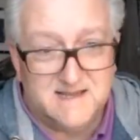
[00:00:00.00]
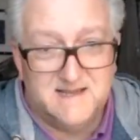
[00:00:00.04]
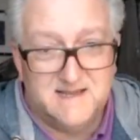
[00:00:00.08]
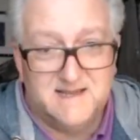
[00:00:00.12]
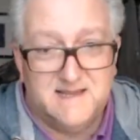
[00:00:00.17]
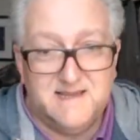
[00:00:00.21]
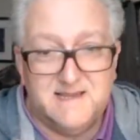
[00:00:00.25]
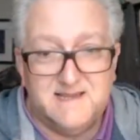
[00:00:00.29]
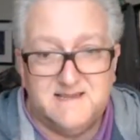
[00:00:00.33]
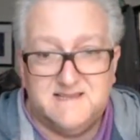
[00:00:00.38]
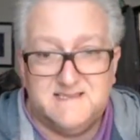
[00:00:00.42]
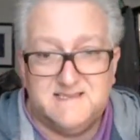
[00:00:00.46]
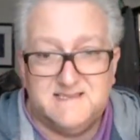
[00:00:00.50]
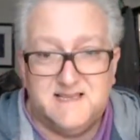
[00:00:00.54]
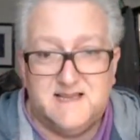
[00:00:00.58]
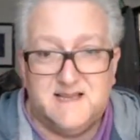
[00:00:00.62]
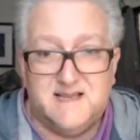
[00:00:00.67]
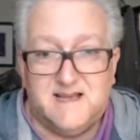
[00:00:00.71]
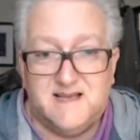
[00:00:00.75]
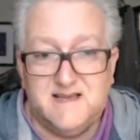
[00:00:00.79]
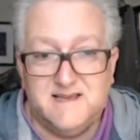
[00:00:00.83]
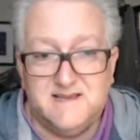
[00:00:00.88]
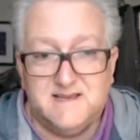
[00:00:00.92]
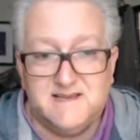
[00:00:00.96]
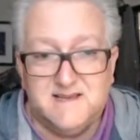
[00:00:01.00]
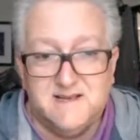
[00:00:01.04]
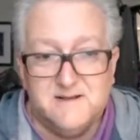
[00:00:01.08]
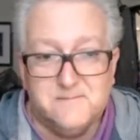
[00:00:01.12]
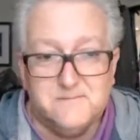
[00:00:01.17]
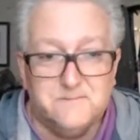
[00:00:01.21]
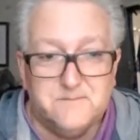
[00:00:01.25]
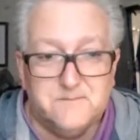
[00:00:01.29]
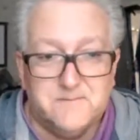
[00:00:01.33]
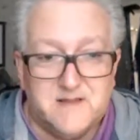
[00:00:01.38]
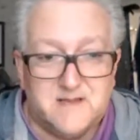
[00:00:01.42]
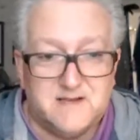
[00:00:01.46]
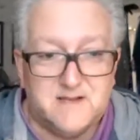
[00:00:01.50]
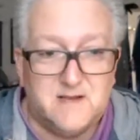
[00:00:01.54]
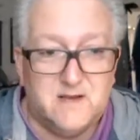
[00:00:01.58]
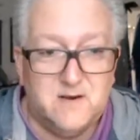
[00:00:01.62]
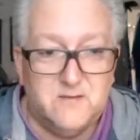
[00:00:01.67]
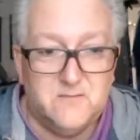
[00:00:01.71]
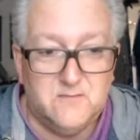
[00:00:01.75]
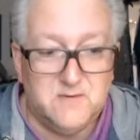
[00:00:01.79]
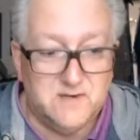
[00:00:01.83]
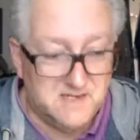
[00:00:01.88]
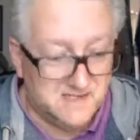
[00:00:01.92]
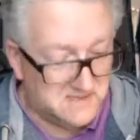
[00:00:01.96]
inside, I
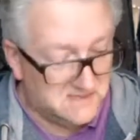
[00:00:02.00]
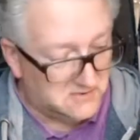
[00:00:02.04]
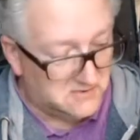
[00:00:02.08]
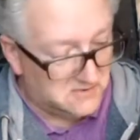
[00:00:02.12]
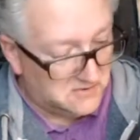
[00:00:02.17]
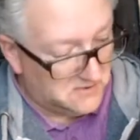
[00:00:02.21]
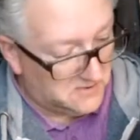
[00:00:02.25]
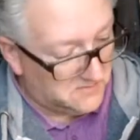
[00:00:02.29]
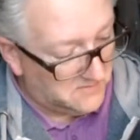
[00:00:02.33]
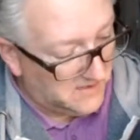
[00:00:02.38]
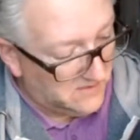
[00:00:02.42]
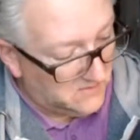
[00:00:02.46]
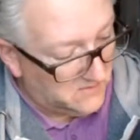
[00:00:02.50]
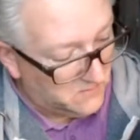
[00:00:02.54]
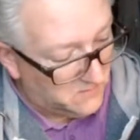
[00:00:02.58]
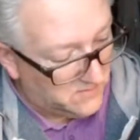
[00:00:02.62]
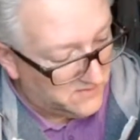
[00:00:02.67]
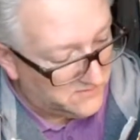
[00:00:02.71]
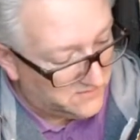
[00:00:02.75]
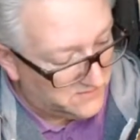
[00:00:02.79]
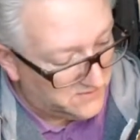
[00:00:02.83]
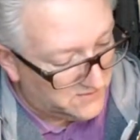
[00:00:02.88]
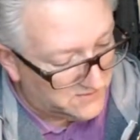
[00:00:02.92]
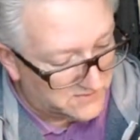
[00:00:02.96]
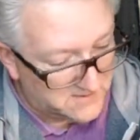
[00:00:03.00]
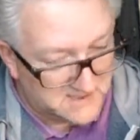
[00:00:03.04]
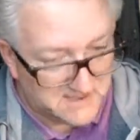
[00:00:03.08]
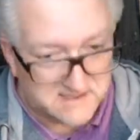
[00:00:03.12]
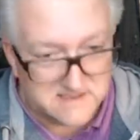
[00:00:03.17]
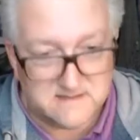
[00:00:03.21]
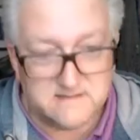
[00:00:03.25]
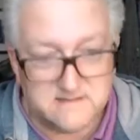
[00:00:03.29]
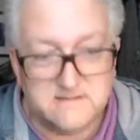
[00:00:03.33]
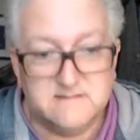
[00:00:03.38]
can't really talk about whether or not it's